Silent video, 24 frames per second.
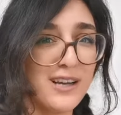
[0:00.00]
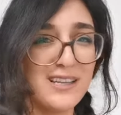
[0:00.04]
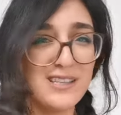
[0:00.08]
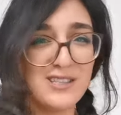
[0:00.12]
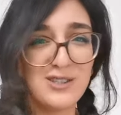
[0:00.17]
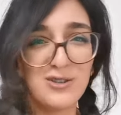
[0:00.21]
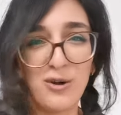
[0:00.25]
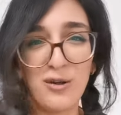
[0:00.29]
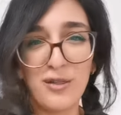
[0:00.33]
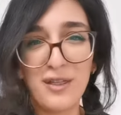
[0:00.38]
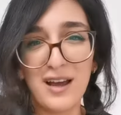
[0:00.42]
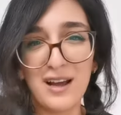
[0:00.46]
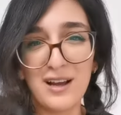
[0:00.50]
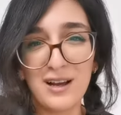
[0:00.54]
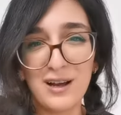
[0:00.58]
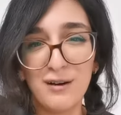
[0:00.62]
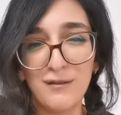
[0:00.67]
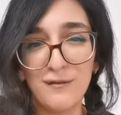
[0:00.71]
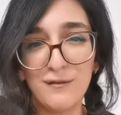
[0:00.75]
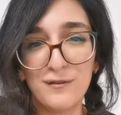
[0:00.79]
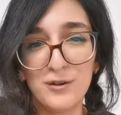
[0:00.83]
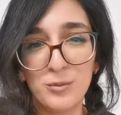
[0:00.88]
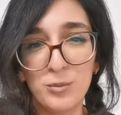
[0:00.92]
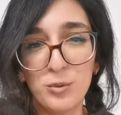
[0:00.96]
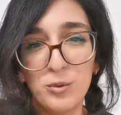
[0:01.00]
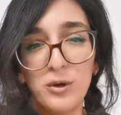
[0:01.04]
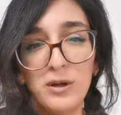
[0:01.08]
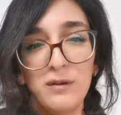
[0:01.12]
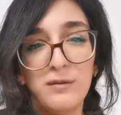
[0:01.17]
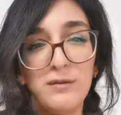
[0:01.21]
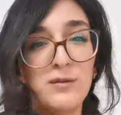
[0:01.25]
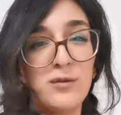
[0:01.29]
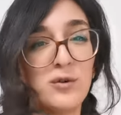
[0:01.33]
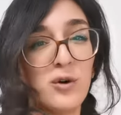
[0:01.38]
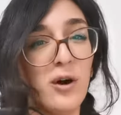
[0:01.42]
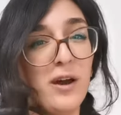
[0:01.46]
It's not that comfortable
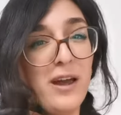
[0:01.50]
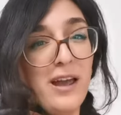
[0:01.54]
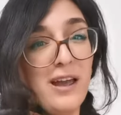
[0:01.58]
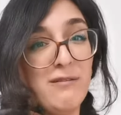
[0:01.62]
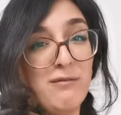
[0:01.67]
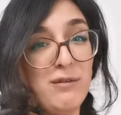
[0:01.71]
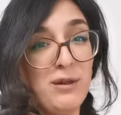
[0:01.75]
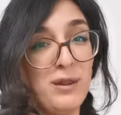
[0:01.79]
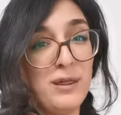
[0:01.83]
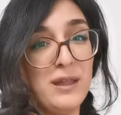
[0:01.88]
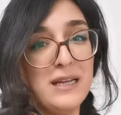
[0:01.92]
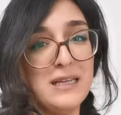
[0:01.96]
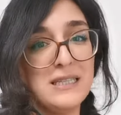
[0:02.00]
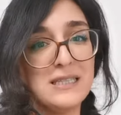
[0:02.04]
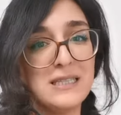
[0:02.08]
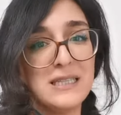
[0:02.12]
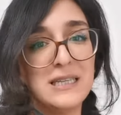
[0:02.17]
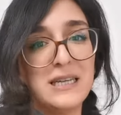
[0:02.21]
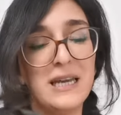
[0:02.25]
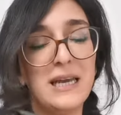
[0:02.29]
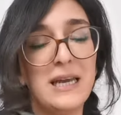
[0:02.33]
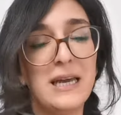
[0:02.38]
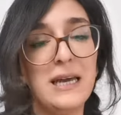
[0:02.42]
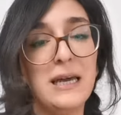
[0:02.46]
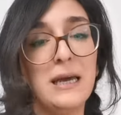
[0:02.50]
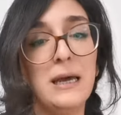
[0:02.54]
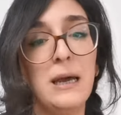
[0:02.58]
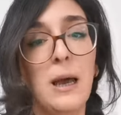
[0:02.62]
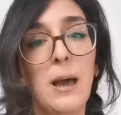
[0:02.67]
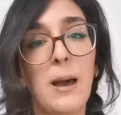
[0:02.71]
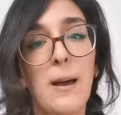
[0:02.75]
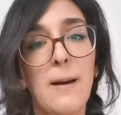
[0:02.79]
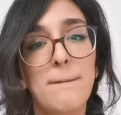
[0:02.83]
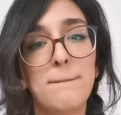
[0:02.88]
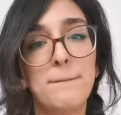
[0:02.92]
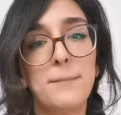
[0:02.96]
if you've got heavy things in here,
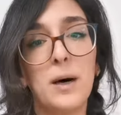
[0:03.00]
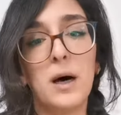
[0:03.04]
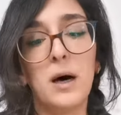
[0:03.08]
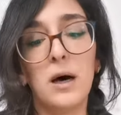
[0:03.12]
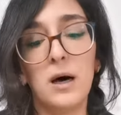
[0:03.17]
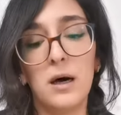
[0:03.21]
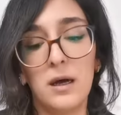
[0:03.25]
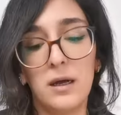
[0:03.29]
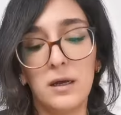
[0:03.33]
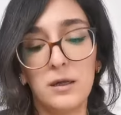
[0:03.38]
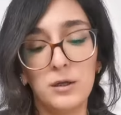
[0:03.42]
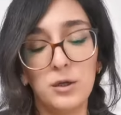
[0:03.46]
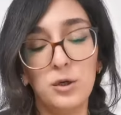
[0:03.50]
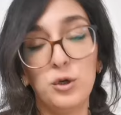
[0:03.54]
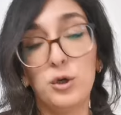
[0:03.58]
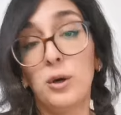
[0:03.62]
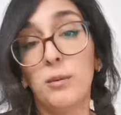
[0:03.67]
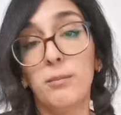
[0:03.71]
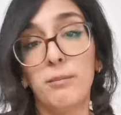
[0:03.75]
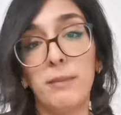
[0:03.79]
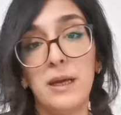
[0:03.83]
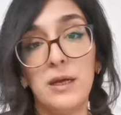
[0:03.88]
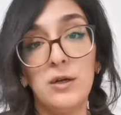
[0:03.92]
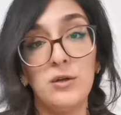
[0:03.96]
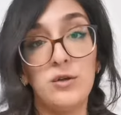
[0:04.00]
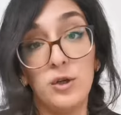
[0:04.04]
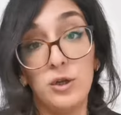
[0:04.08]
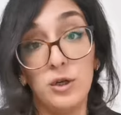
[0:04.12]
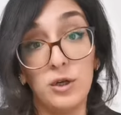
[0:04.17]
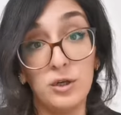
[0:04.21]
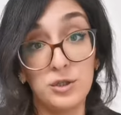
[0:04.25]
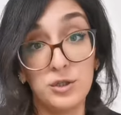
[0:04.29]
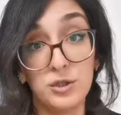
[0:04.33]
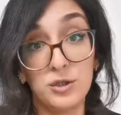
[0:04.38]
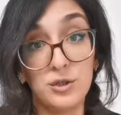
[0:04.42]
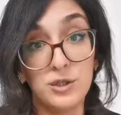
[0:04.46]
but you can make
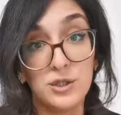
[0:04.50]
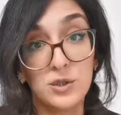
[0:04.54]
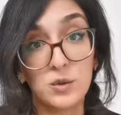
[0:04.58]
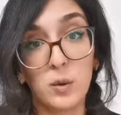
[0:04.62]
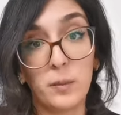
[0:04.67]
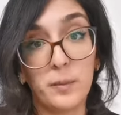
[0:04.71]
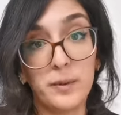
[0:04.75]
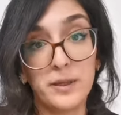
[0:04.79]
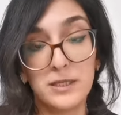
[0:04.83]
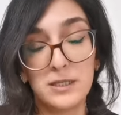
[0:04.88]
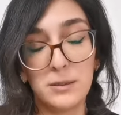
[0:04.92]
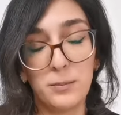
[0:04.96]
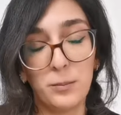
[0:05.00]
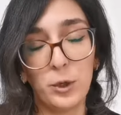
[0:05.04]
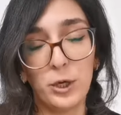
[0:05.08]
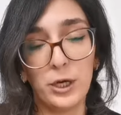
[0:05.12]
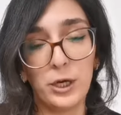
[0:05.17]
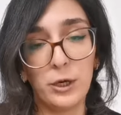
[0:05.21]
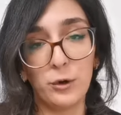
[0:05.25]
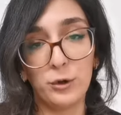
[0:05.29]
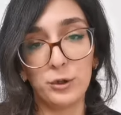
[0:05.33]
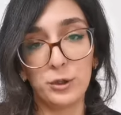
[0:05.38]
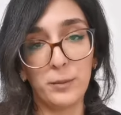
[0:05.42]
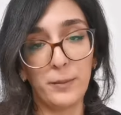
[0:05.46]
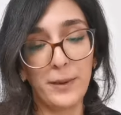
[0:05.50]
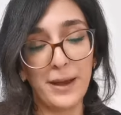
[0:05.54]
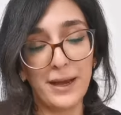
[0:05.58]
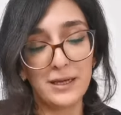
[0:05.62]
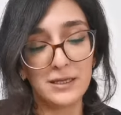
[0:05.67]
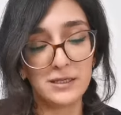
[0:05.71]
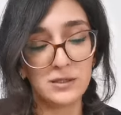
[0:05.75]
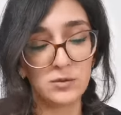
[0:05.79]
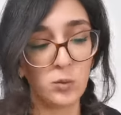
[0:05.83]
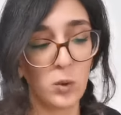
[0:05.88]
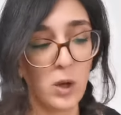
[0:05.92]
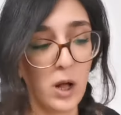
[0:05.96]
do because you can swap it to put it on your back
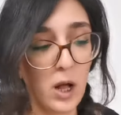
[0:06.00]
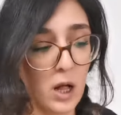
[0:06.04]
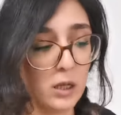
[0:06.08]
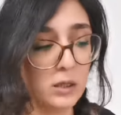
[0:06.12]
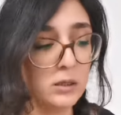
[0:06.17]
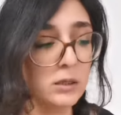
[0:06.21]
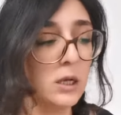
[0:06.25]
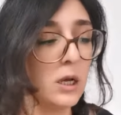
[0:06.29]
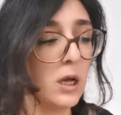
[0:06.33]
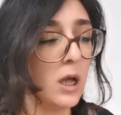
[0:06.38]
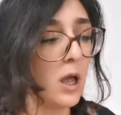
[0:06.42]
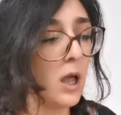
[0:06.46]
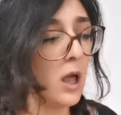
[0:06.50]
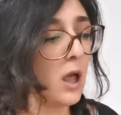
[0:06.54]
as well.